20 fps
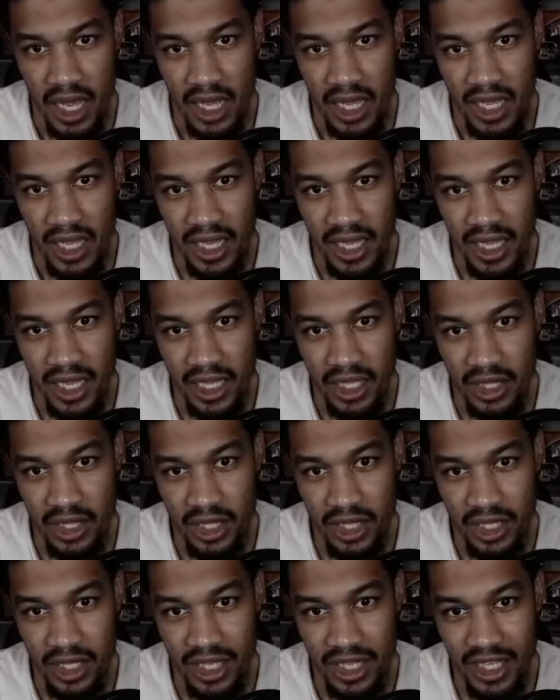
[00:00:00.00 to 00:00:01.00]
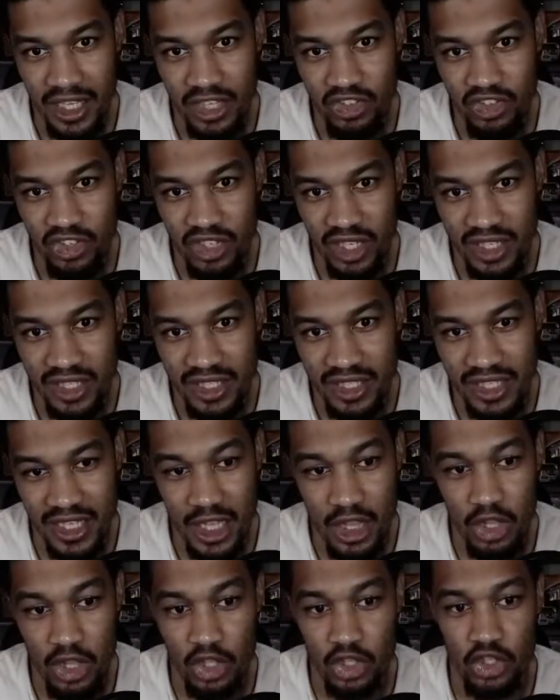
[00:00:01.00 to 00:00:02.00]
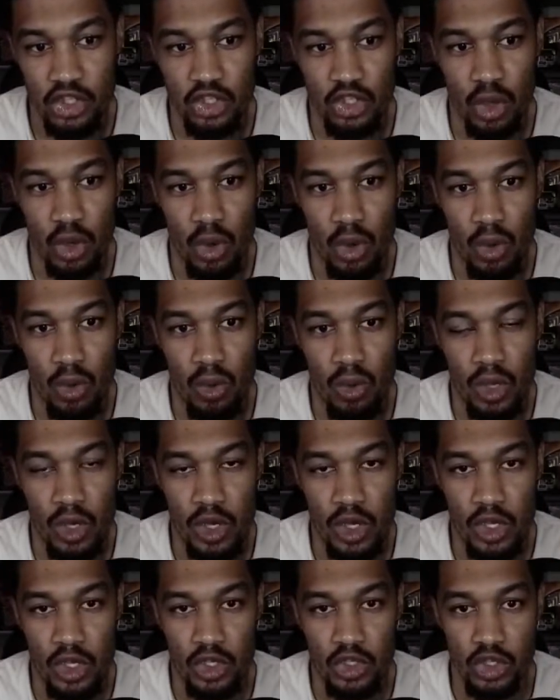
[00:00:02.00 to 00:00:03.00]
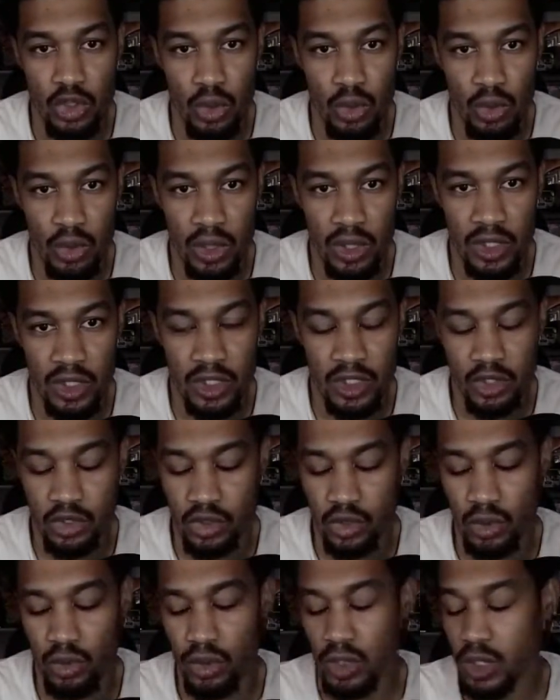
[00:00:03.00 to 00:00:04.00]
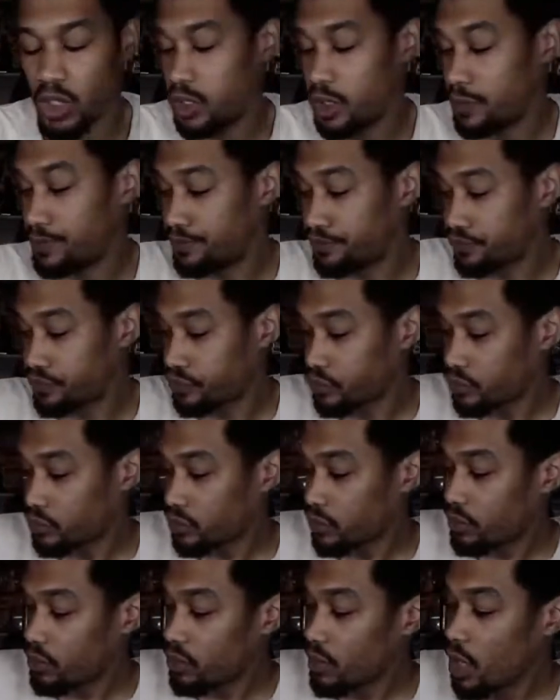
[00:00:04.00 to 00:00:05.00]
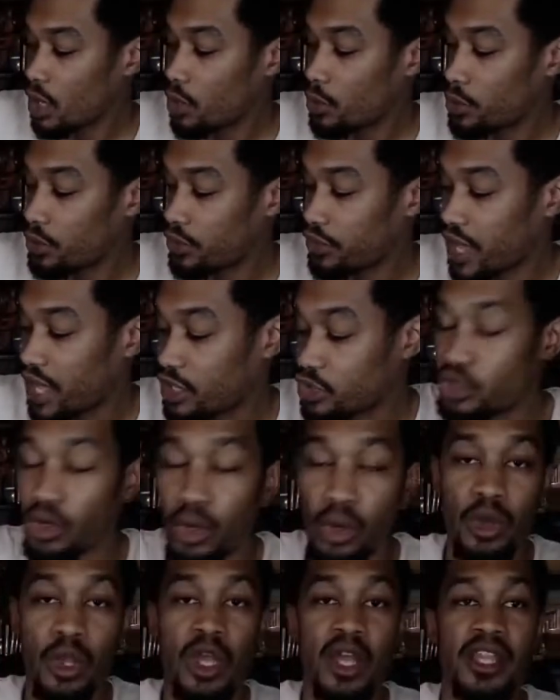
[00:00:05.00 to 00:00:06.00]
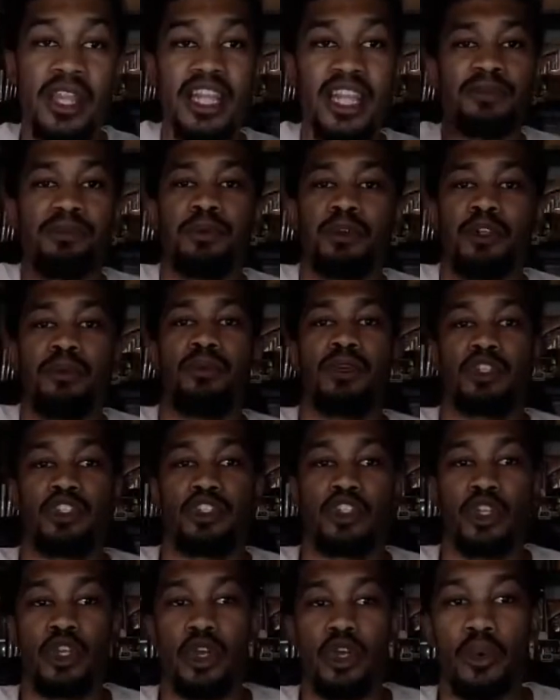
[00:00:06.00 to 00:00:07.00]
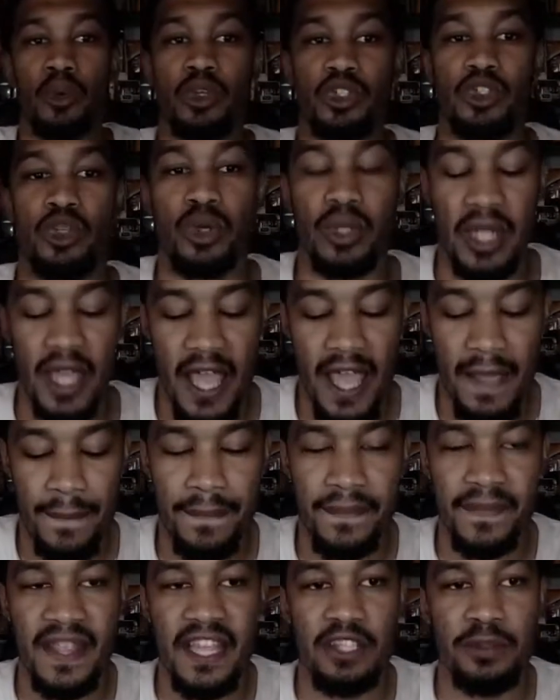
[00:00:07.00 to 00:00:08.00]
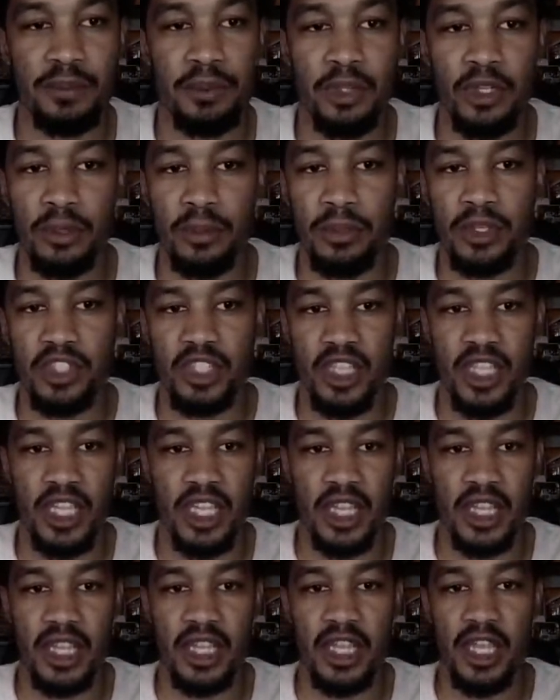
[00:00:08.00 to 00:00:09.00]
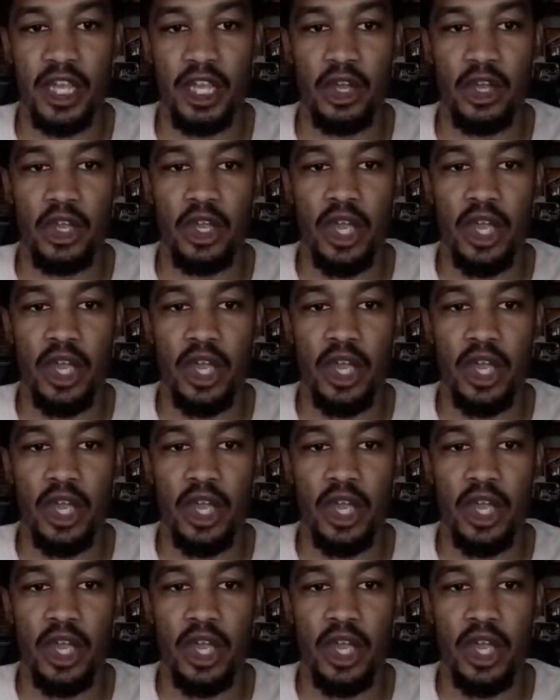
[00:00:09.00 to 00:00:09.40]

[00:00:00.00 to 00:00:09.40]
and it looks so clean and so good with that. So that's pretty much what's going to happen. That's pretty much it there.